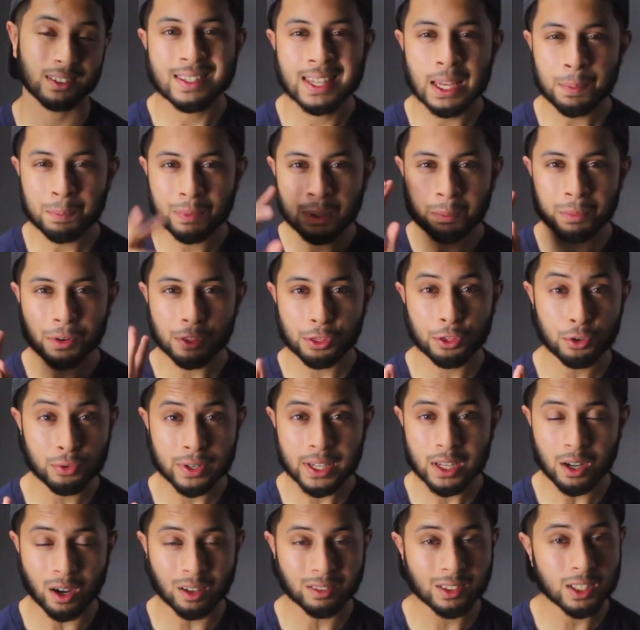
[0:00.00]
Tip number
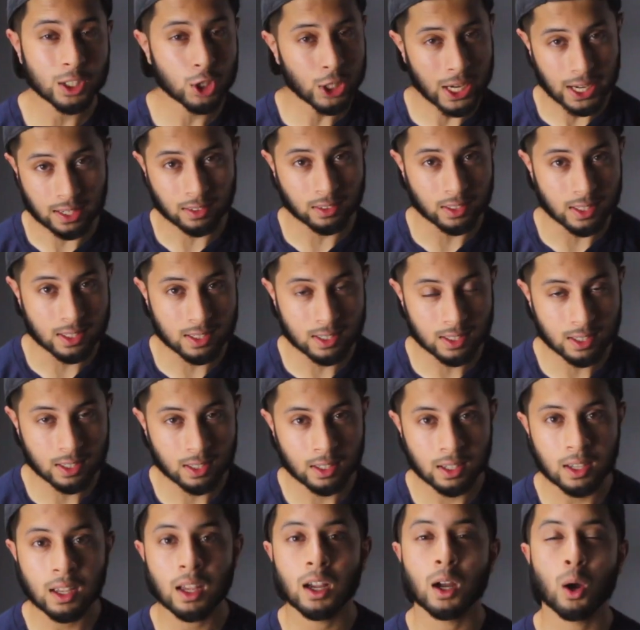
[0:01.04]
3 on the checklist:
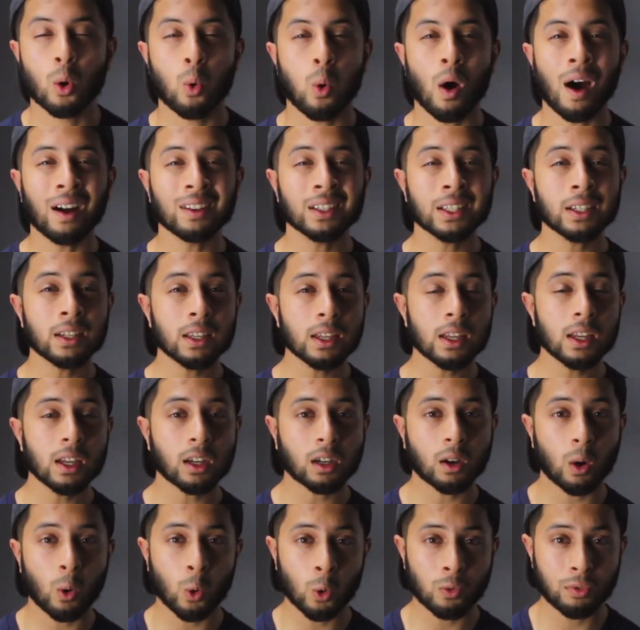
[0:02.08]
quality
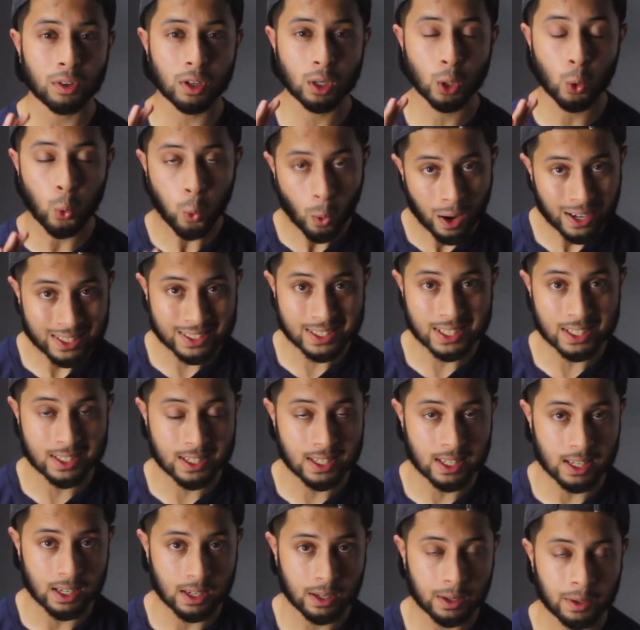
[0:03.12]
over
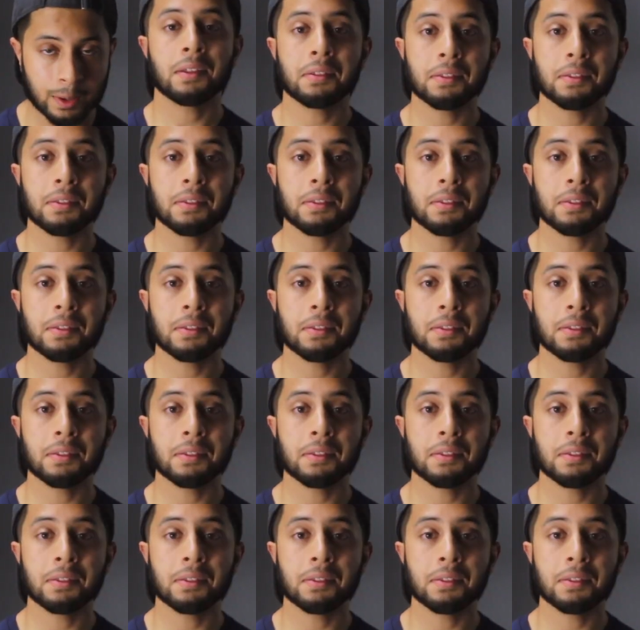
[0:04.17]
quantity.